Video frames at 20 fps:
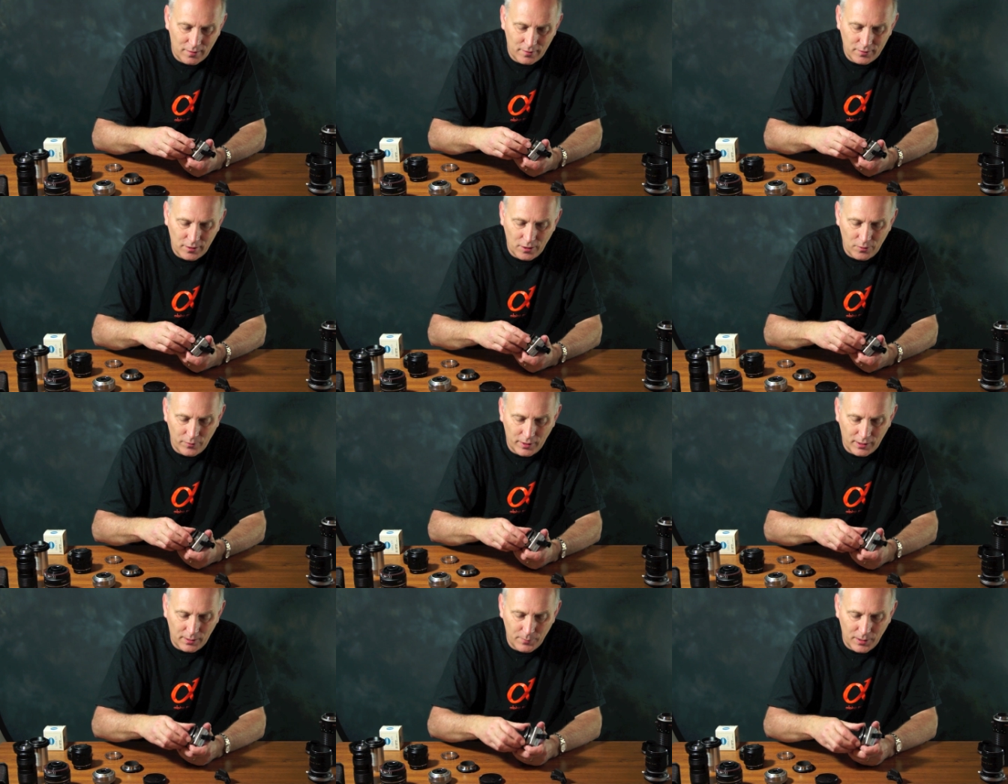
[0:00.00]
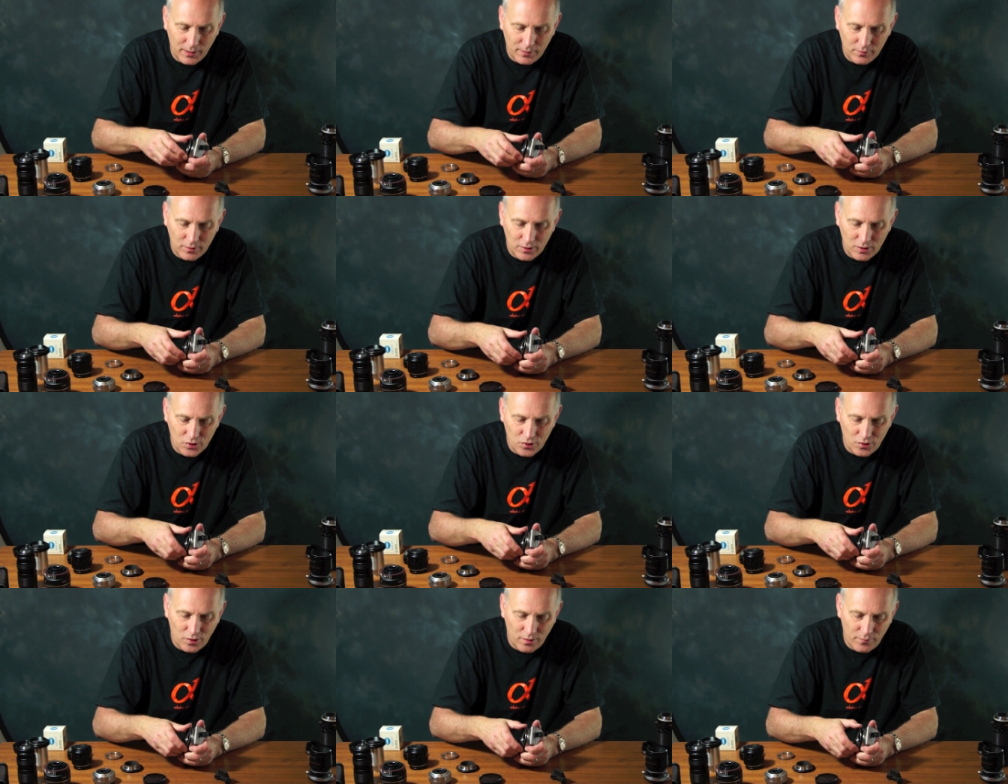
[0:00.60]
I don't recommend
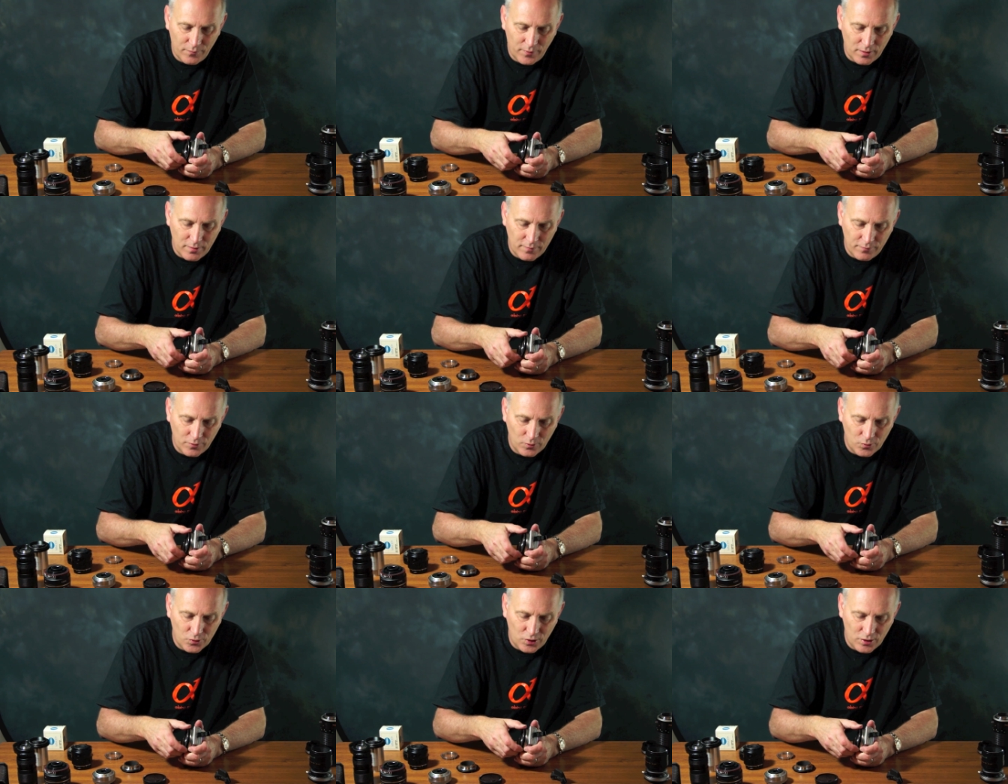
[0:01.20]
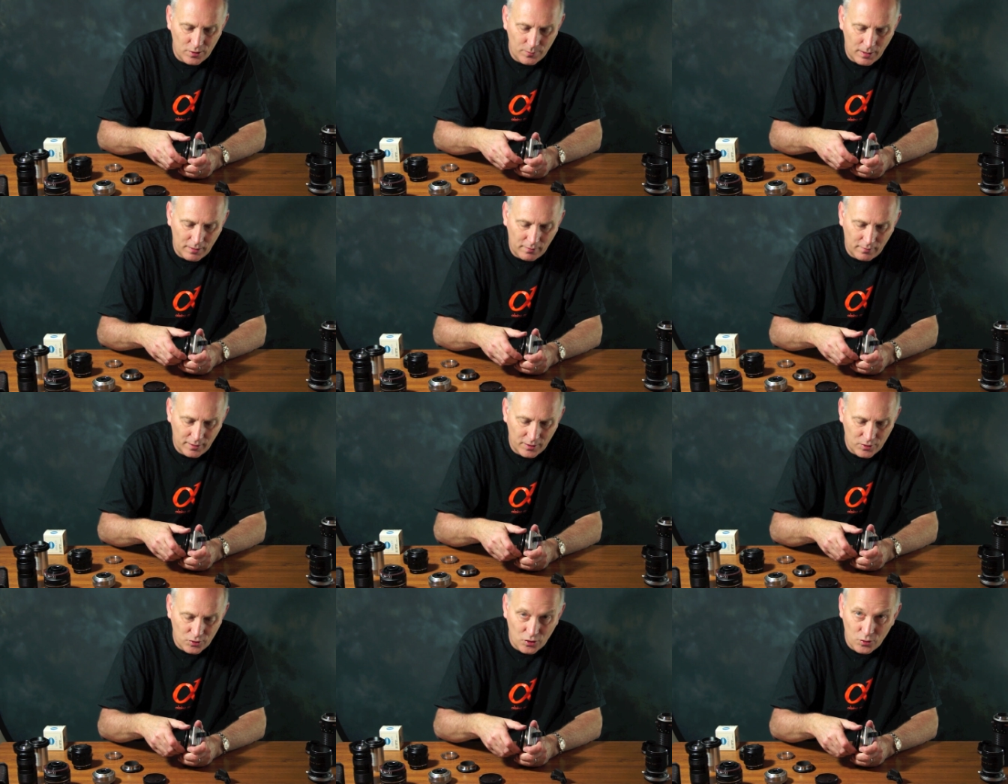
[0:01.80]
these. There are very few
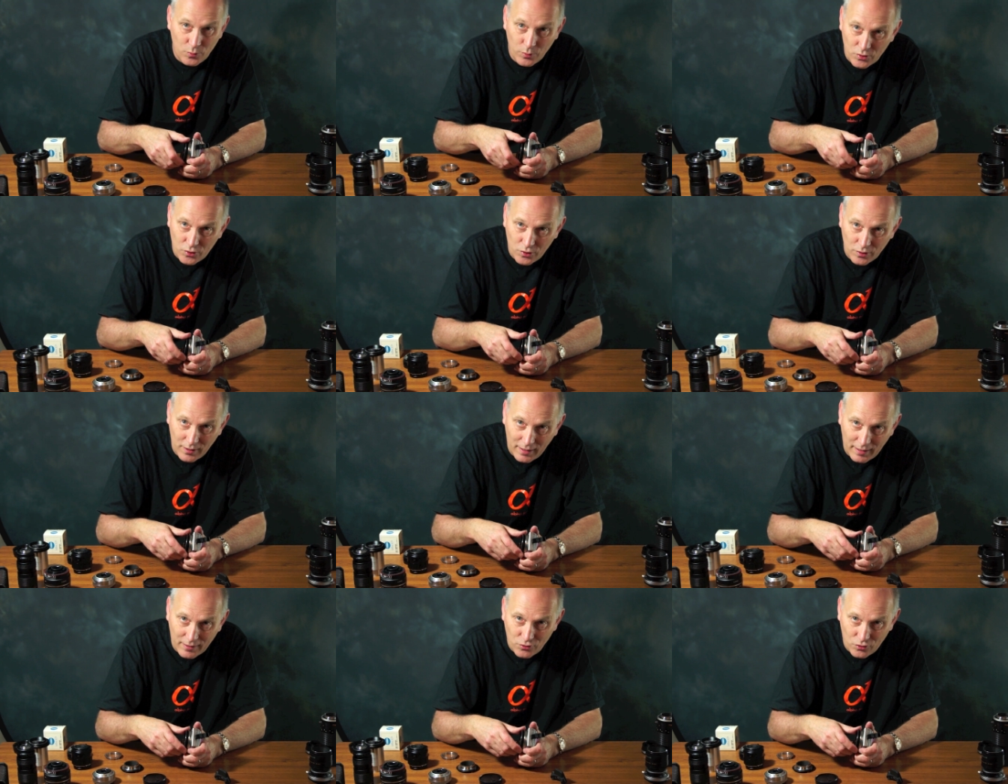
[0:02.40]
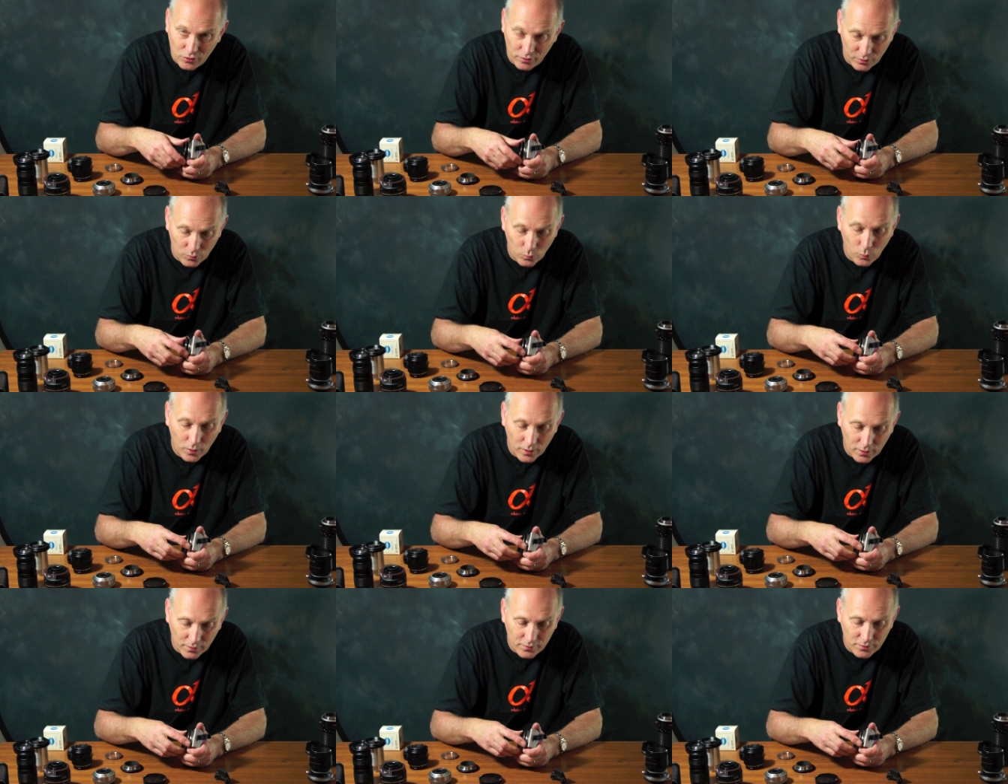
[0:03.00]
Seamount lenses which are
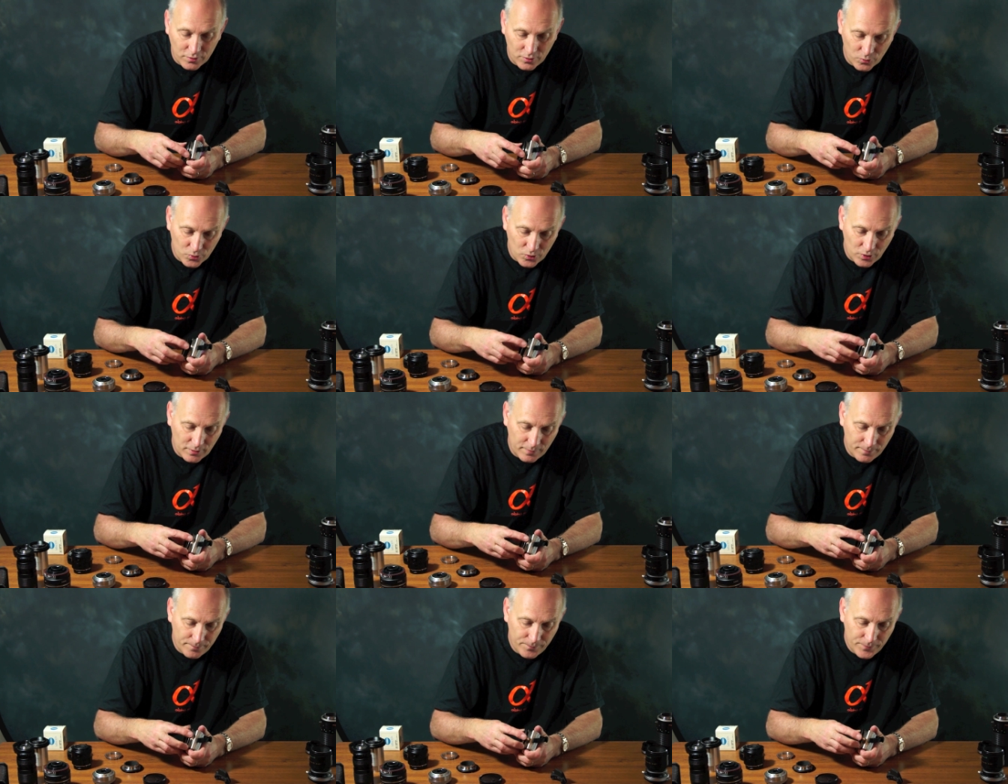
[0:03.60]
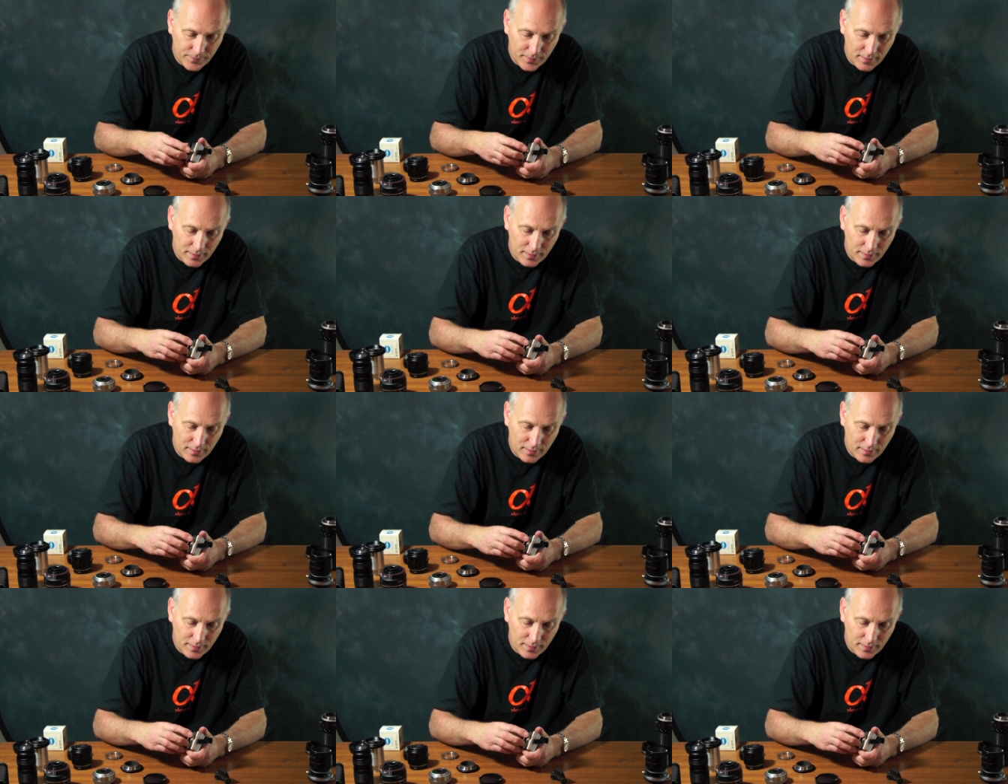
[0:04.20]
actually worth using.